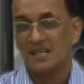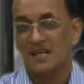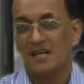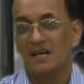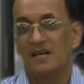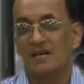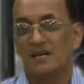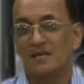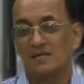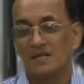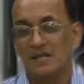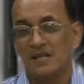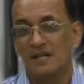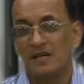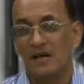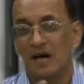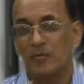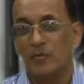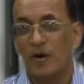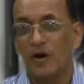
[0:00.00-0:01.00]

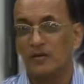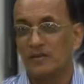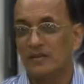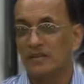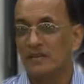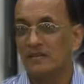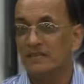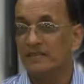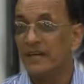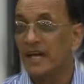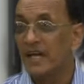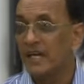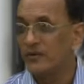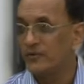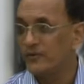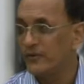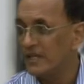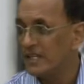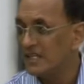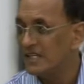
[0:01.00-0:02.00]
about the
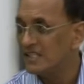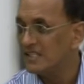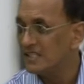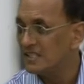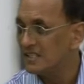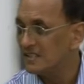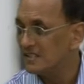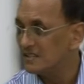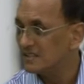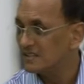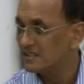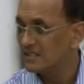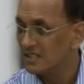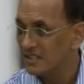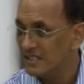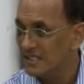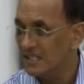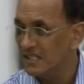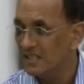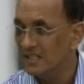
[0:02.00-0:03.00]
Wakefield
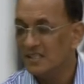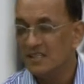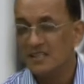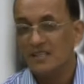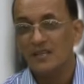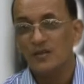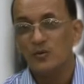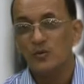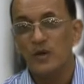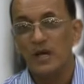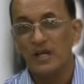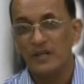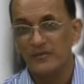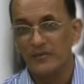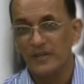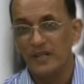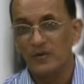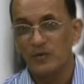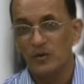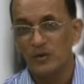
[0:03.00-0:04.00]
study.
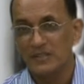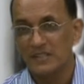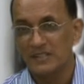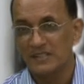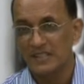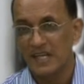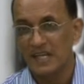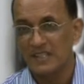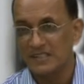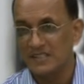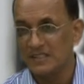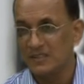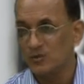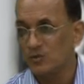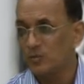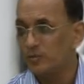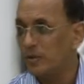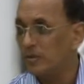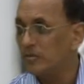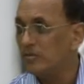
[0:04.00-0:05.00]
Wakefield was a scientist
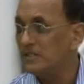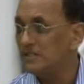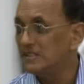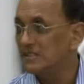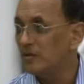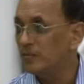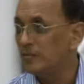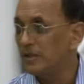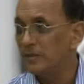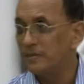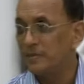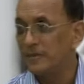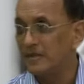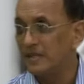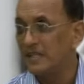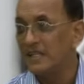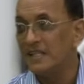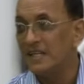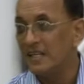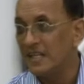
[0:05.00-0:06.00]
who published a paper
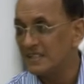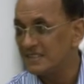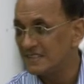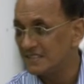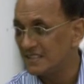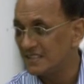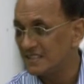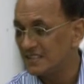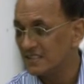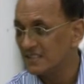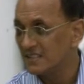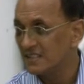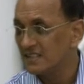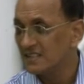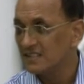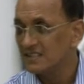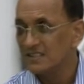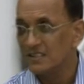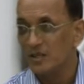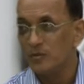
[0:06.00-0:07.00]
in Lancet
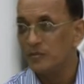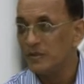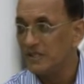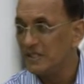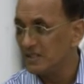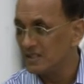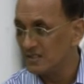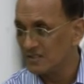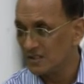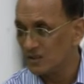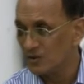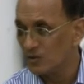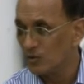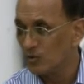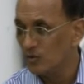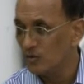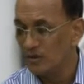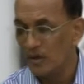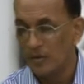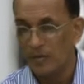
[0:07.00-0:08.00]
some years
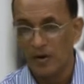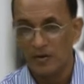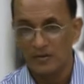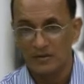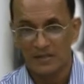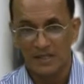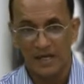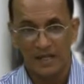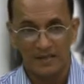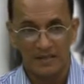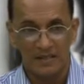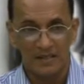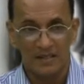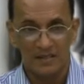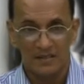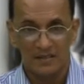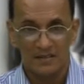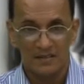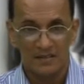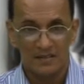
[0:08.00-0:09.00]
ago, about I think